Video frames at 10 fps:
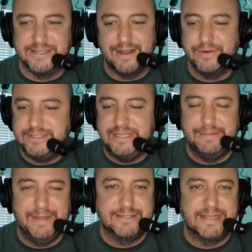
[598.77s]
Every team
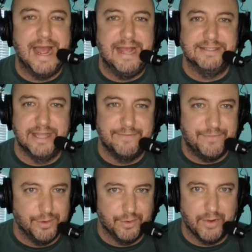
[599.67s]
has guys they
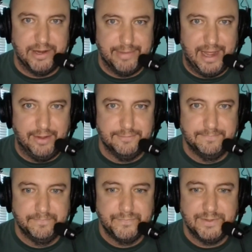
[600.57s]
feel great about
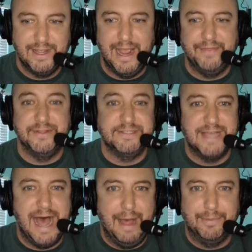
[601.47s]
at the
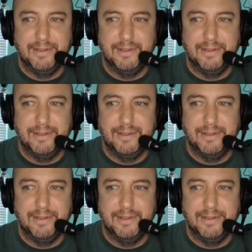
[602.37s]
top,